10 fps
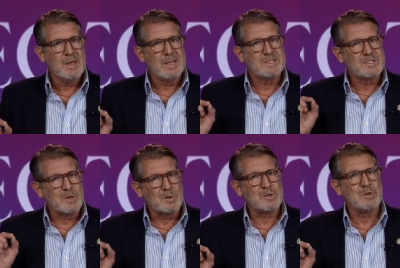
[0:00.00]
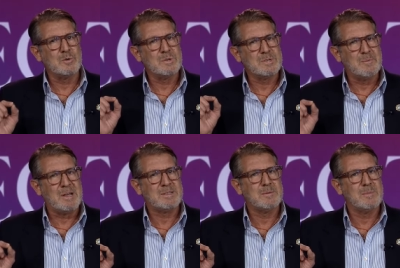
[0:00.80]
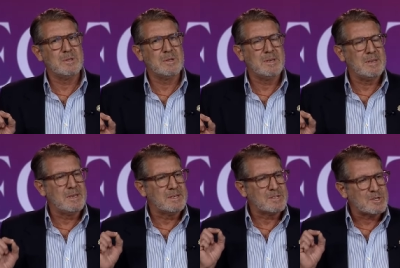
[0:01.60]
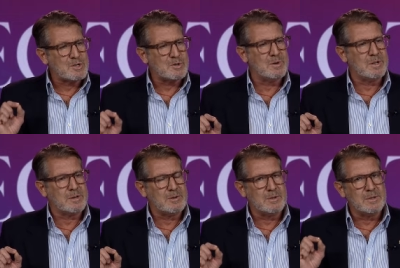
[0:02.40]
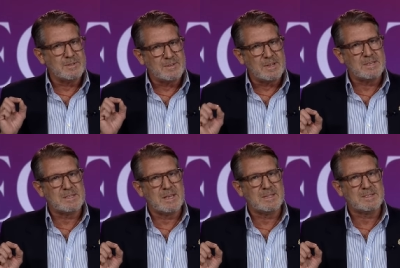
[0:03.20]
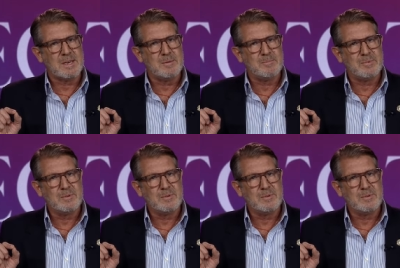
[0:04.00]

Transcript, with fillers: and social responsibility is critical in today's landscape